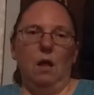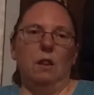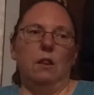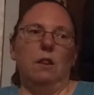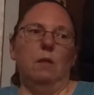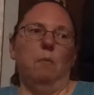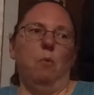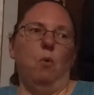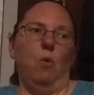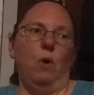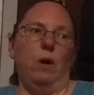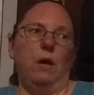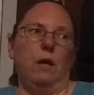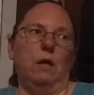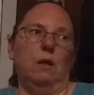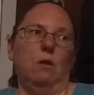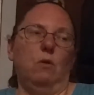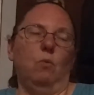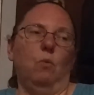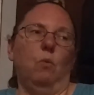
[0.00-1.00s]
The
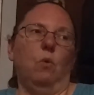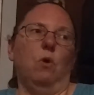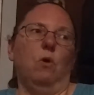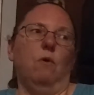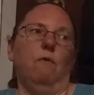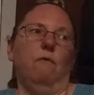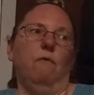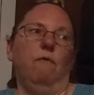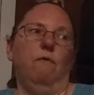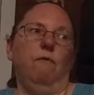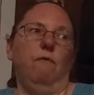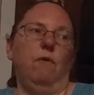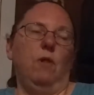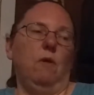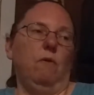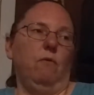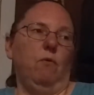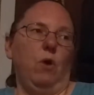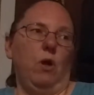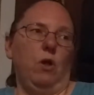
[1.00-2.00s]
boys were
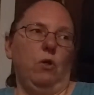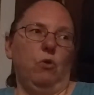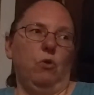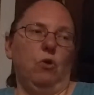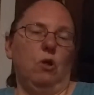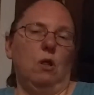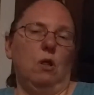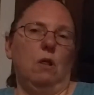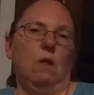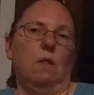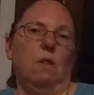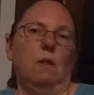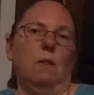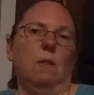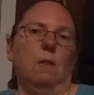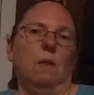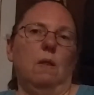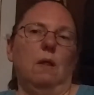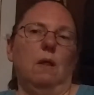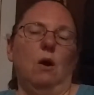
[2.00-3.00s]
full of questions and
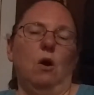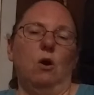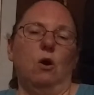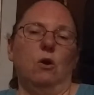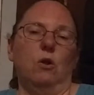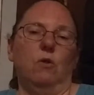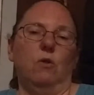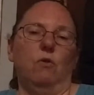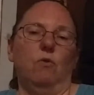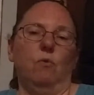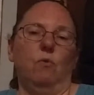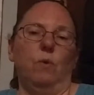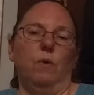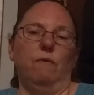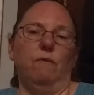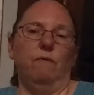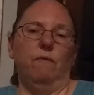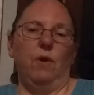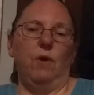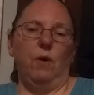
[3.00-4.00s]
the artists
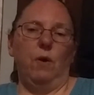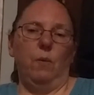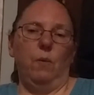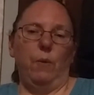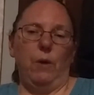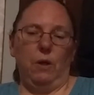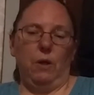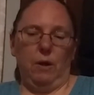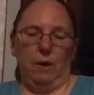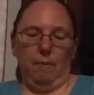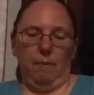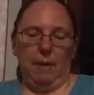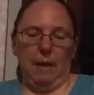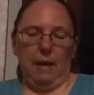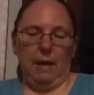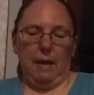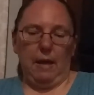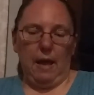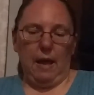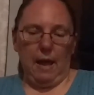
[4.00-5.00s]
were very
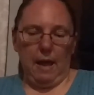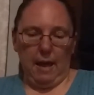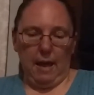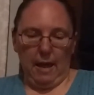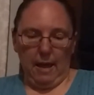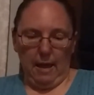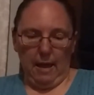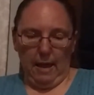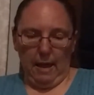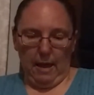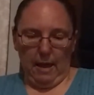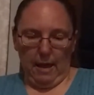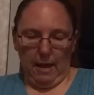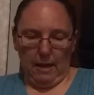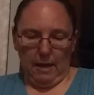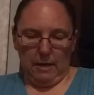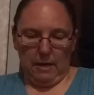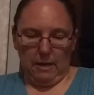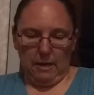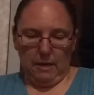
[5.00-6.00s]
welcoming
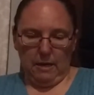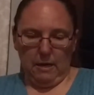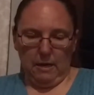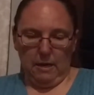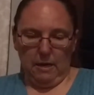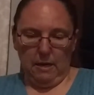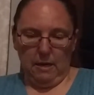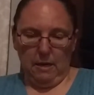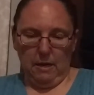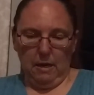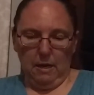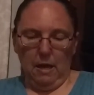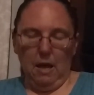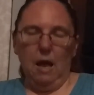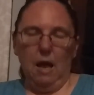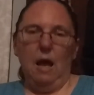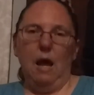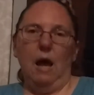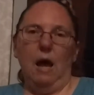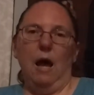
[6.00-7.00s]
and
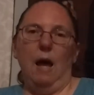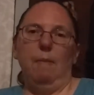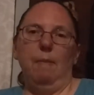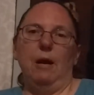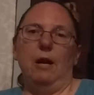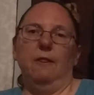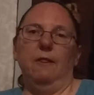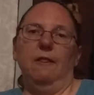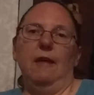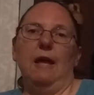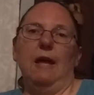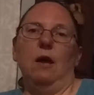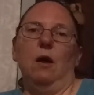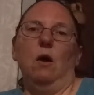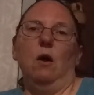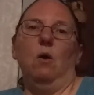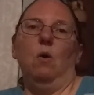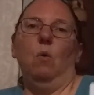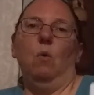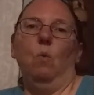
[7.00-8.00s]
I bought a thing.
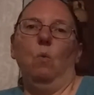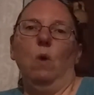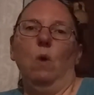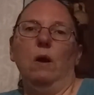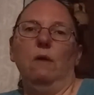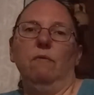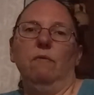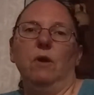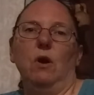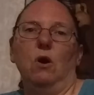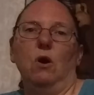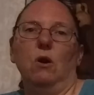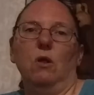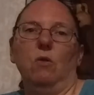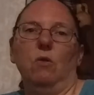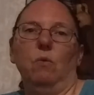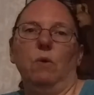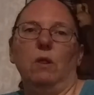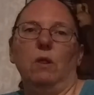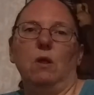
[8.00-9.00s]
One of the
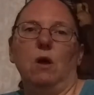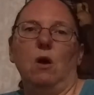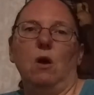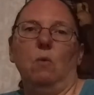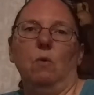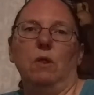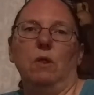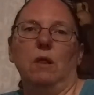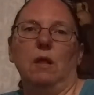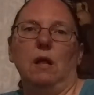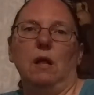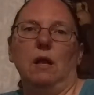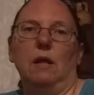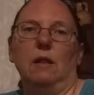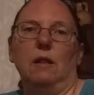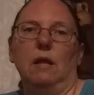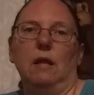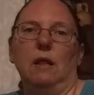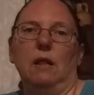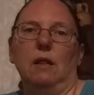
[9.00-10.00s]
artists we saw was
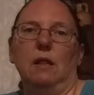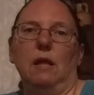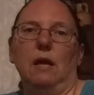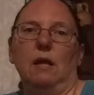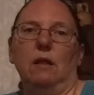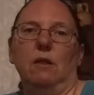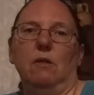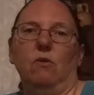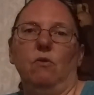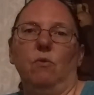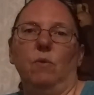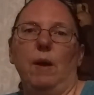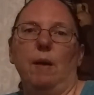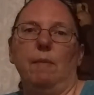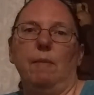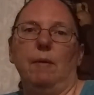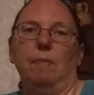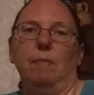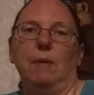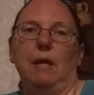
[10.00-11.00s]
selling these glazed
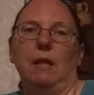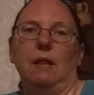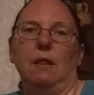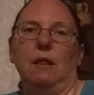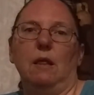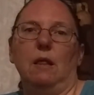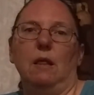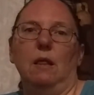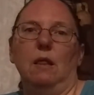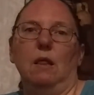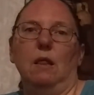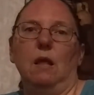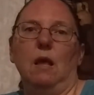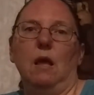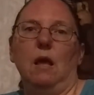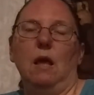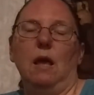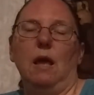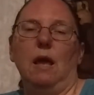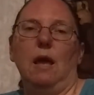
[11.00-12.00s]
ceramic pieces
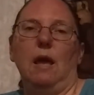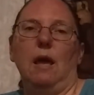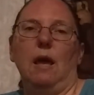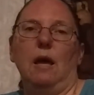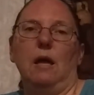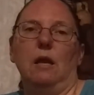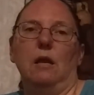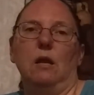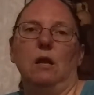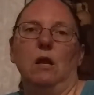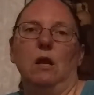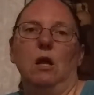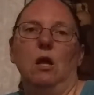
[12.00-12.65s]
and